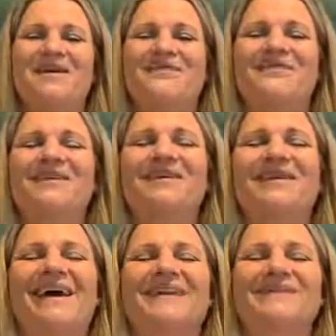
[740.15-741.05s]

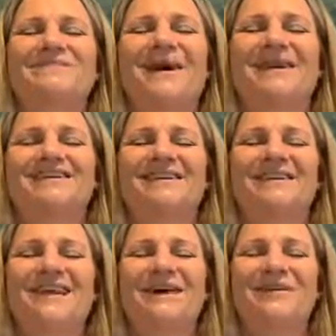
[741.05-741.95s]
Feel that expansion,
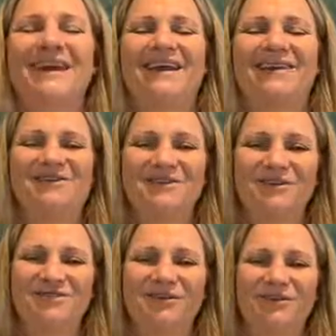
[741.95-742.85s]
allow that energy
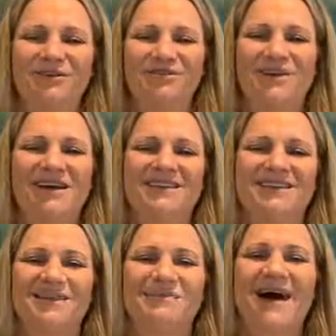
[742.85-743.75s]
to fill the
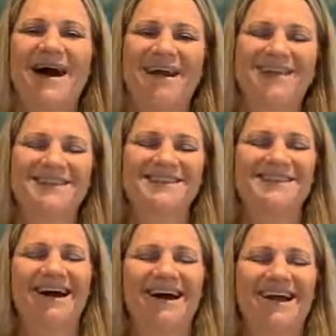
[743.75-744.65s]
front and the back and the
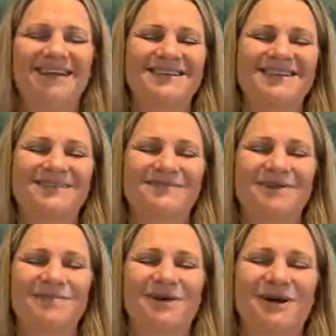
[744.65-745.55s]
sides of
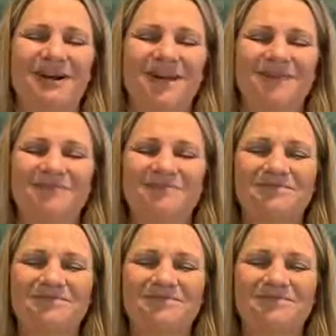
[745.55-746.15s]
our body.